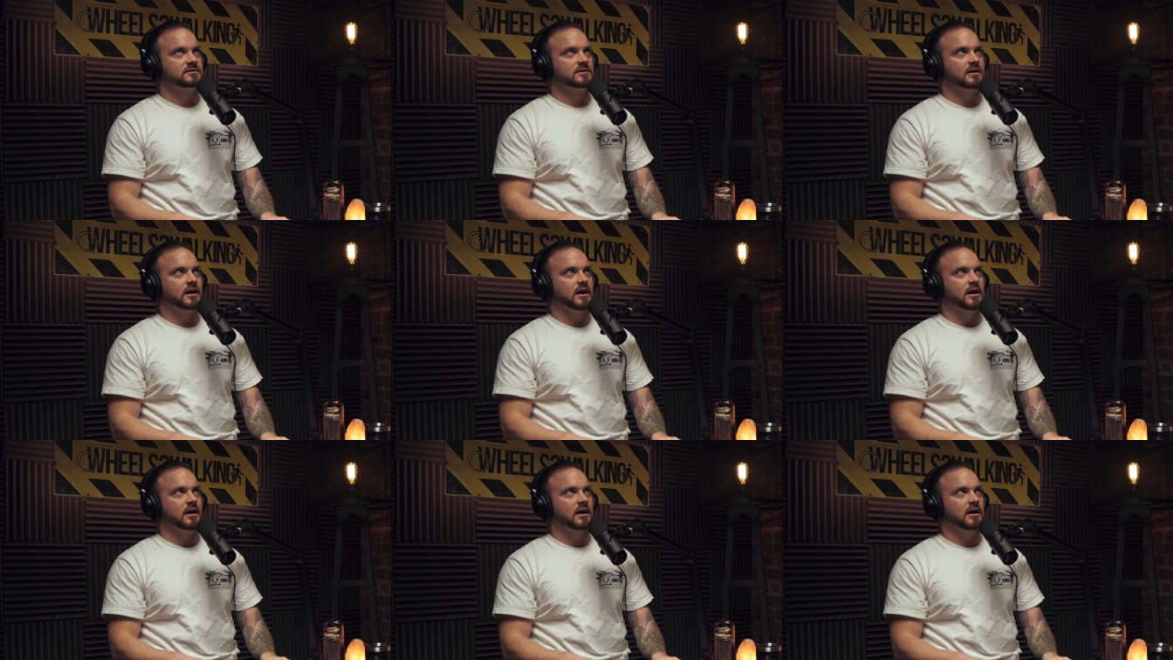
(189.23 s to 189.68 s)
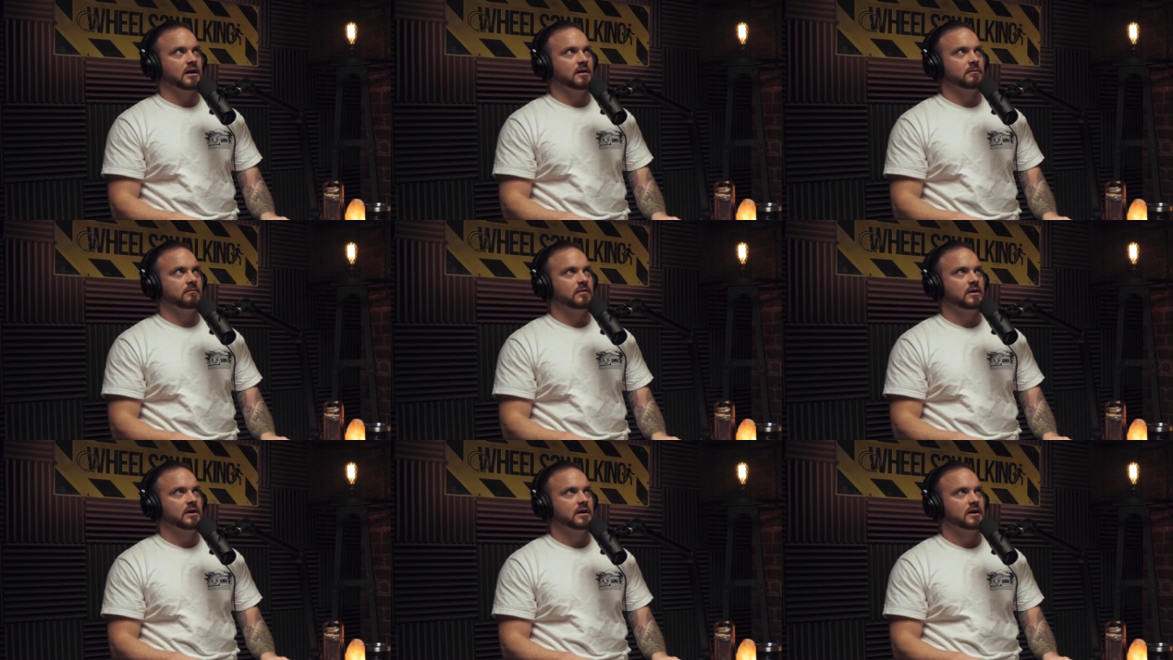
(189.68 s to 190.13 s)

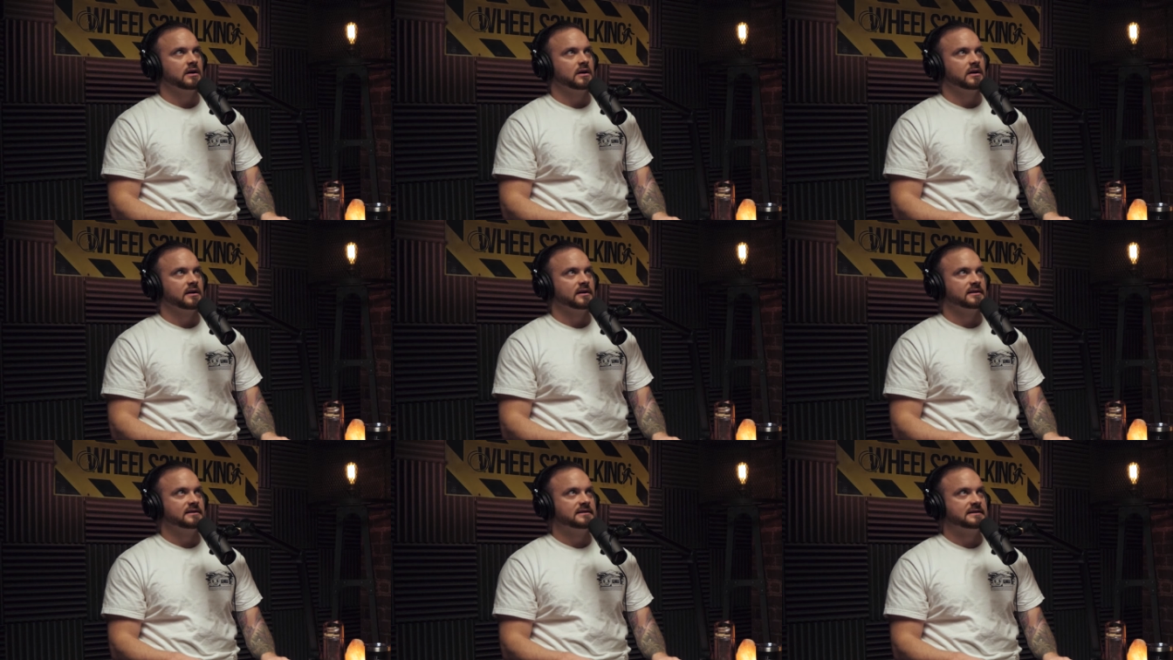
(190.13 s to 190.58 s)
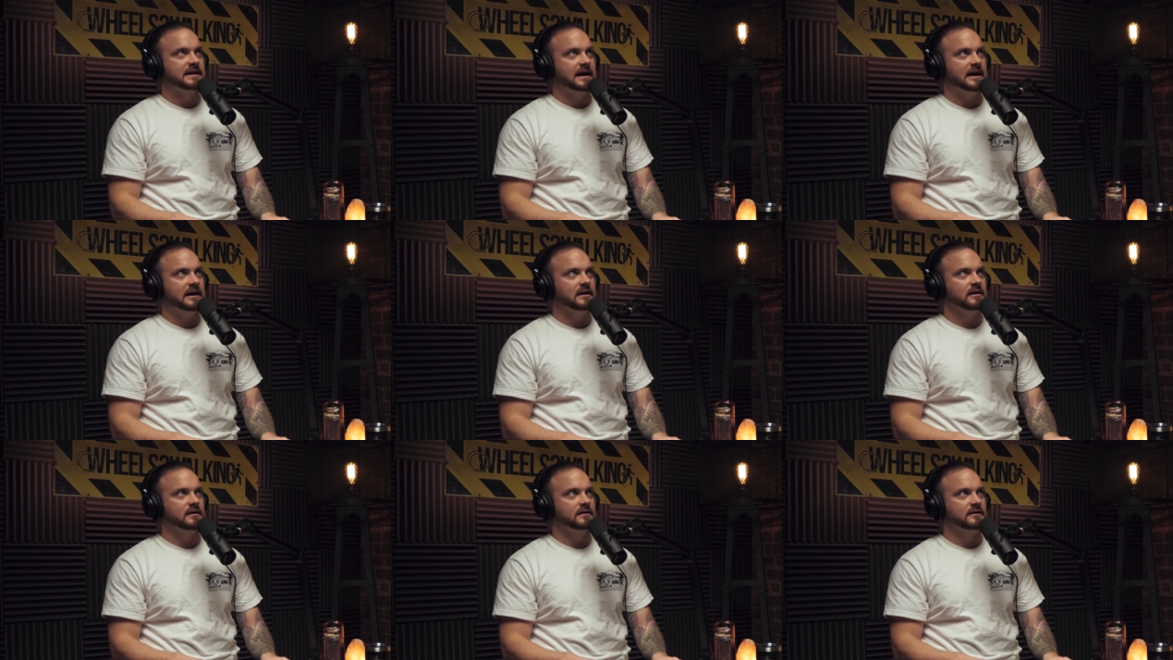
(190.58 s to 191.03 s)

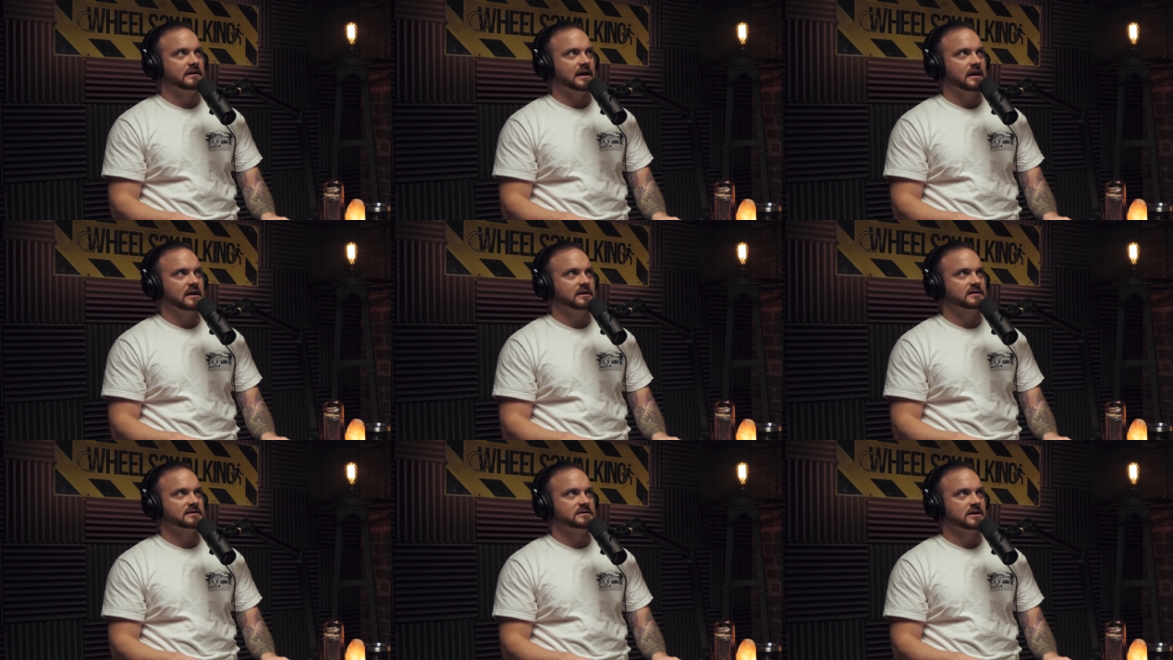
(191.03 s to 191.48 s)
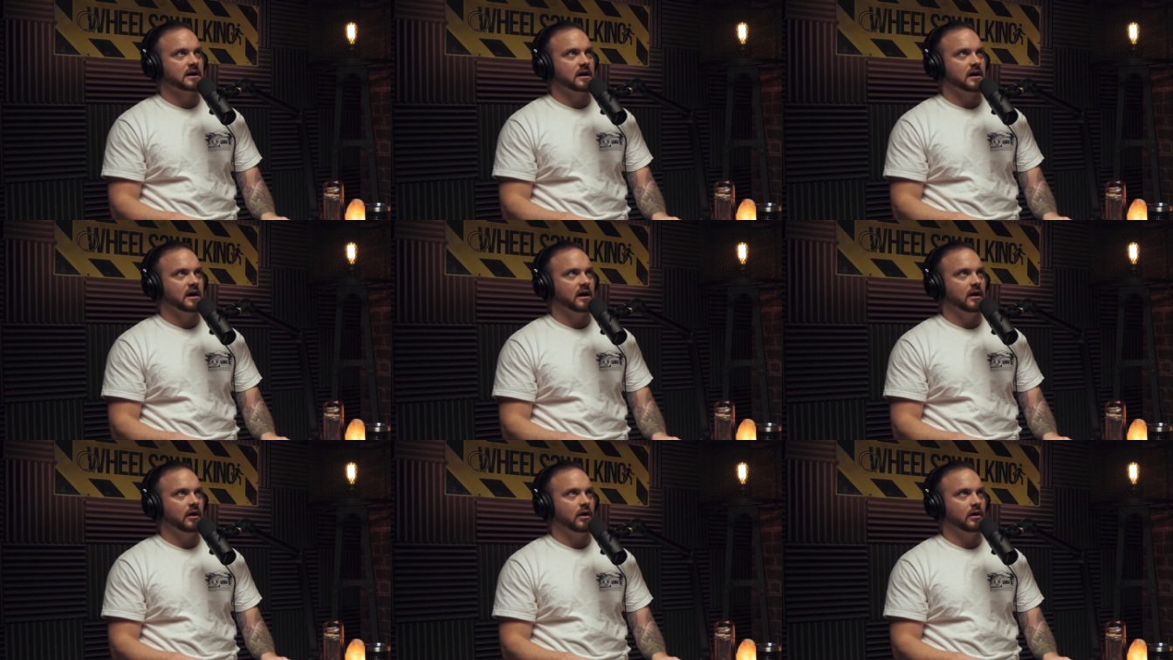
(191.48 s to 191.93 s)
debt that is
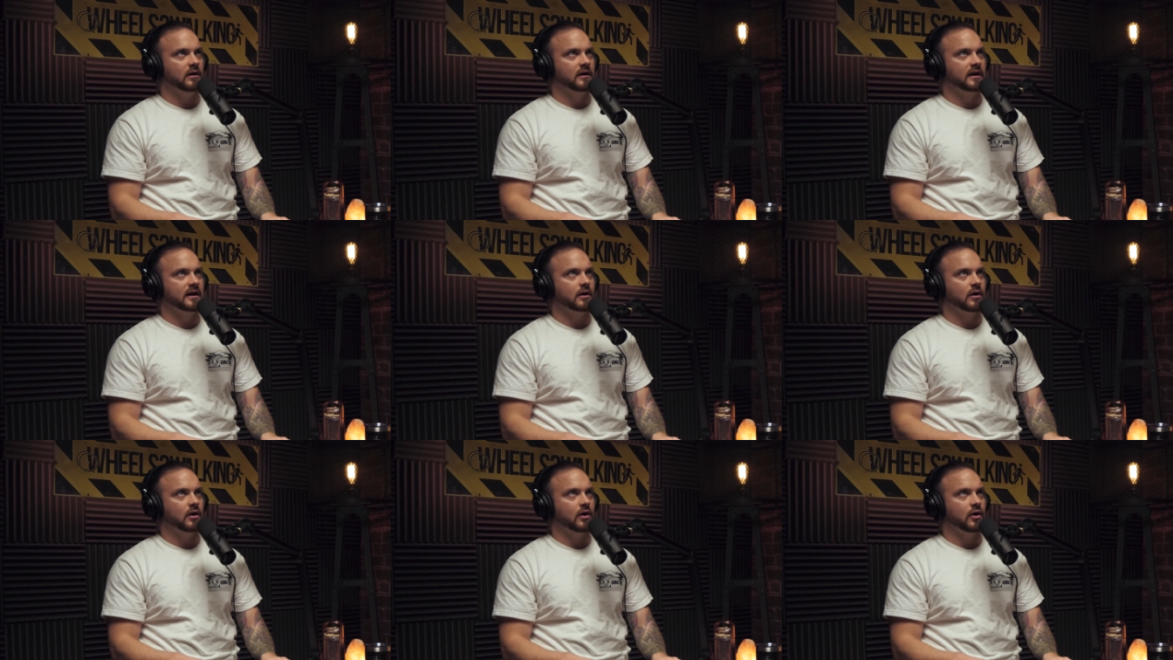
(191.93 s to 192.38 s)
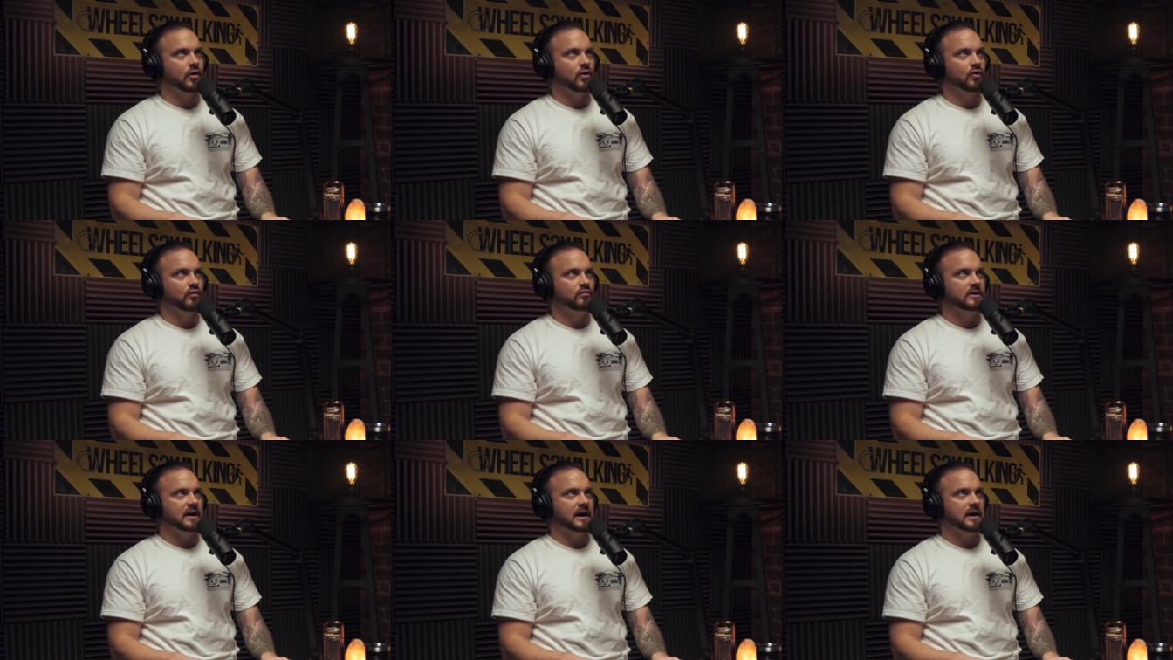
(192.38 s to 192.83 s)
not like
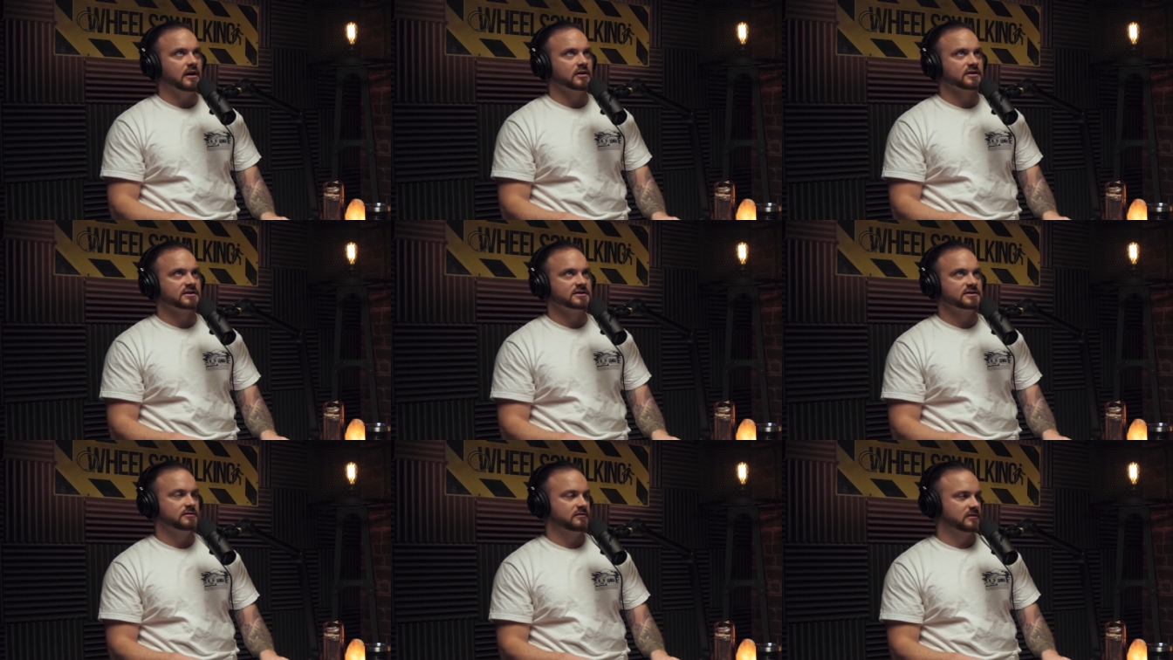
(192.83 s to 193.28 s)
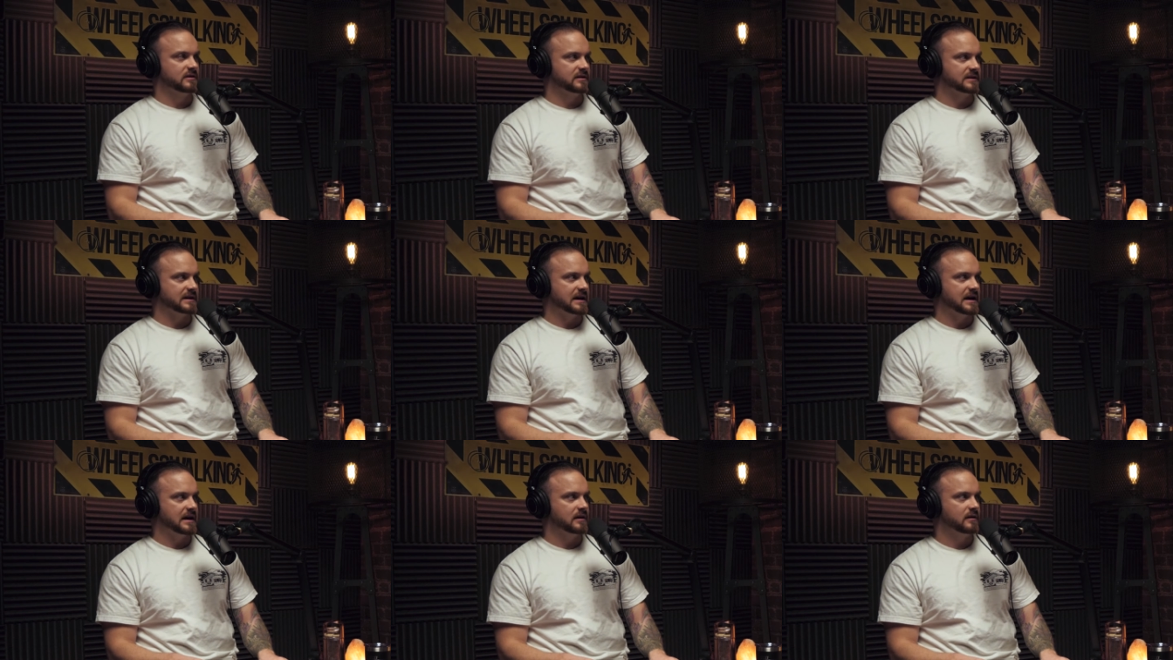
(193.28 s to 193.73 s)
home debt or student
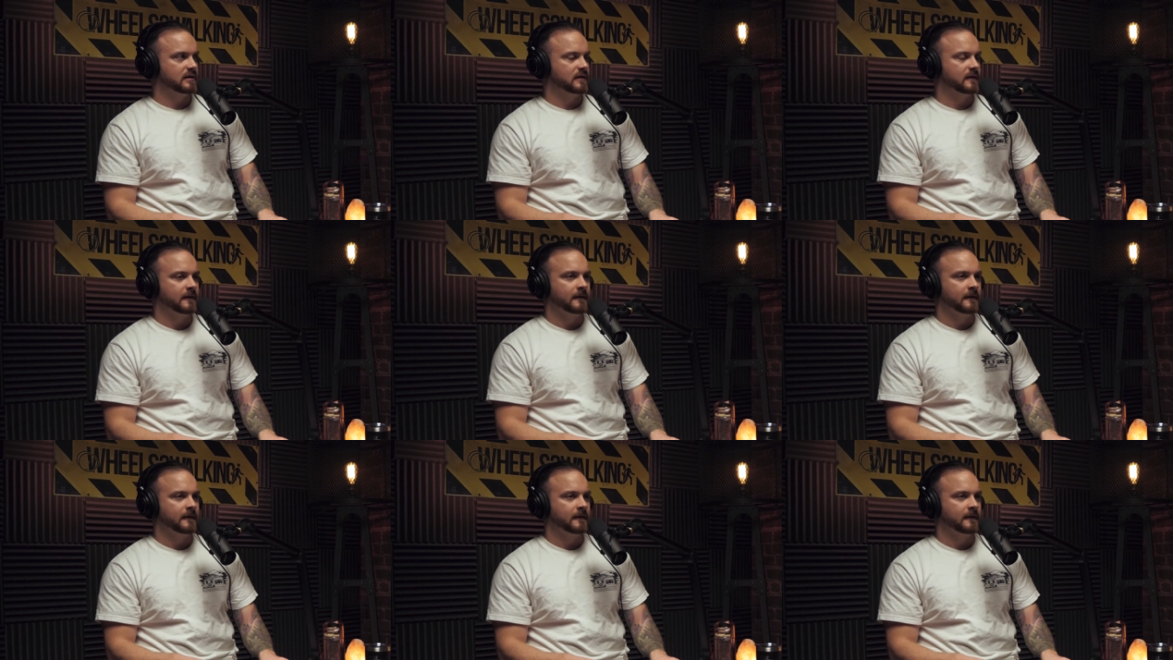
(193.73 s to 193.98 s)
debt